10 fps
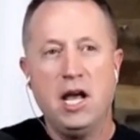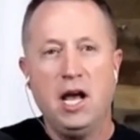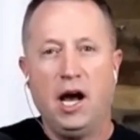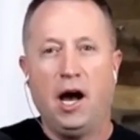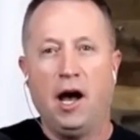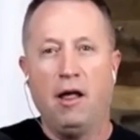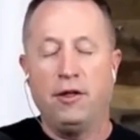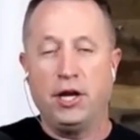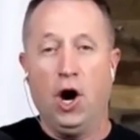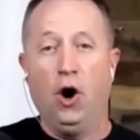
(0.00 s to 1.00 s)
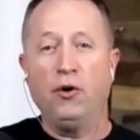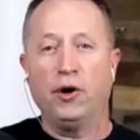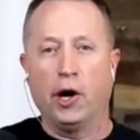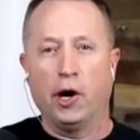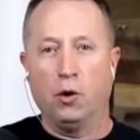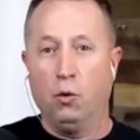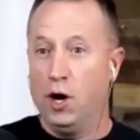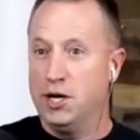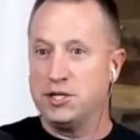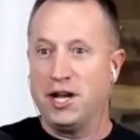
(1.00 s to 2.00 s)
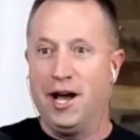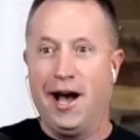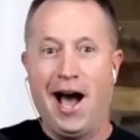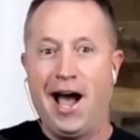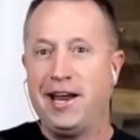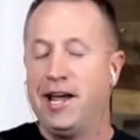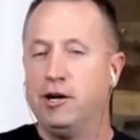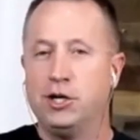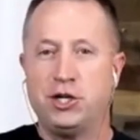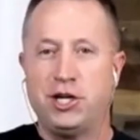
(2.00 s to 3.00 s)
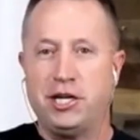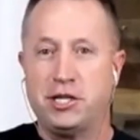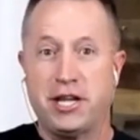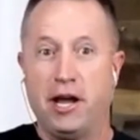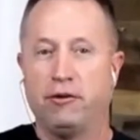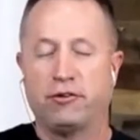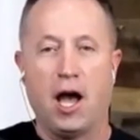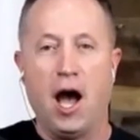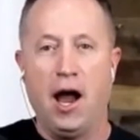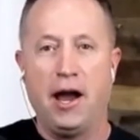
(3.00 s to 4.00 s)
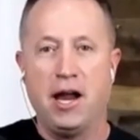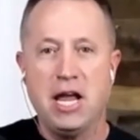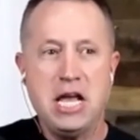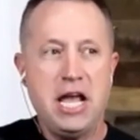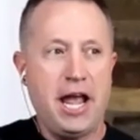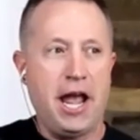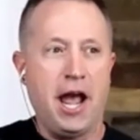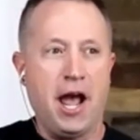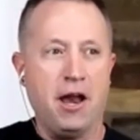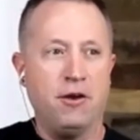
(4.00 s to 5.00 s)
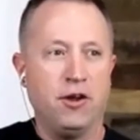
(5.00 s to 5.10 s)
the owner was a high energy sales guy. And